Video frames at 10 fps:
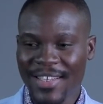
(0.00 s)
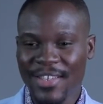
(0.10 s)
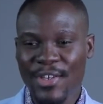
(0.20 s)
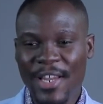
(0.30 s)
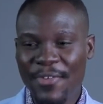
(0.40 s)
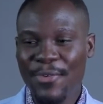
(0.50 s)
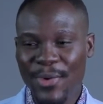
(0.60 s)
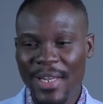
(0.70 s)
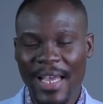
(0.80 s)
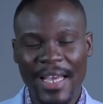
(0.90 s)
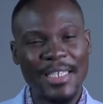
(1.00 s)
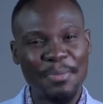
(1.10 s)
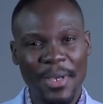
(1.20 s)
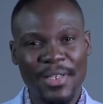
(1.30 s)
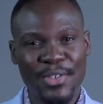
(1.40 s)
you never really
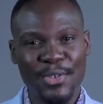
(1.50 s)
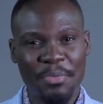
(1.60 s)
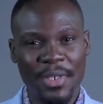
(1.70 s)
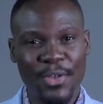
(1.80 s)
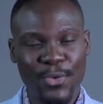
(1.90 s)
expect it to be the